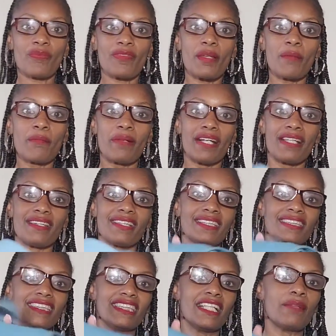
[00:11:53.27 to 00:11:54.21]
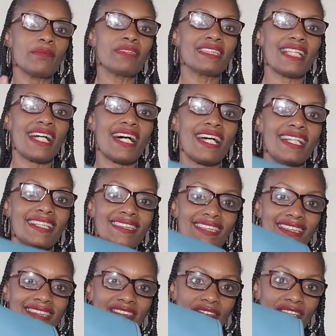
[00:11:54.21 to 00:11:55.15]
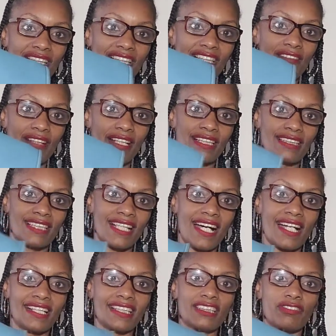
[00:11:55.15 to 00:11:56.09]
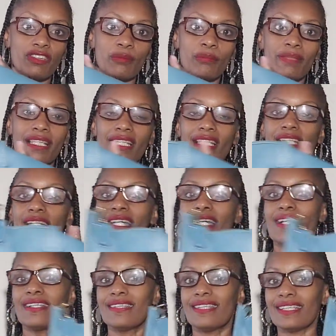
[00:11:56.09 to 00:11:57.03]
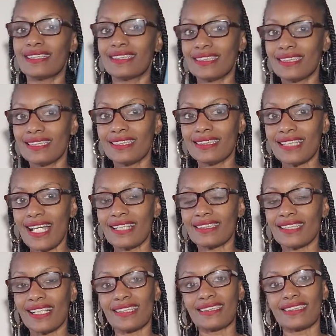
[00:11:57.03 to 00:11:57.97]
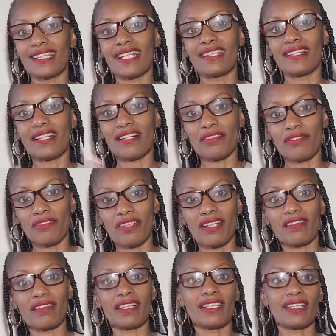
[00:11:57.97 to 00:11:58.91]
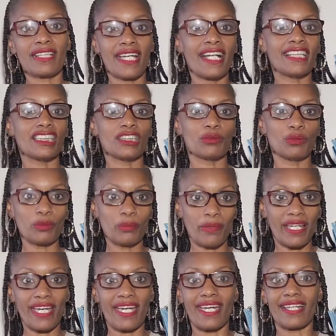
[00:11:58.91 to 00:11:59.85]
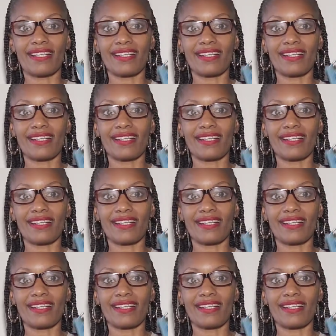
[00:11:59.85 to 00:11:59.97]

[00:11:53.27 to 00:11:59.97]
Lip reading: But the GM size is a really great size for me. This is, as I said, a very casual bag,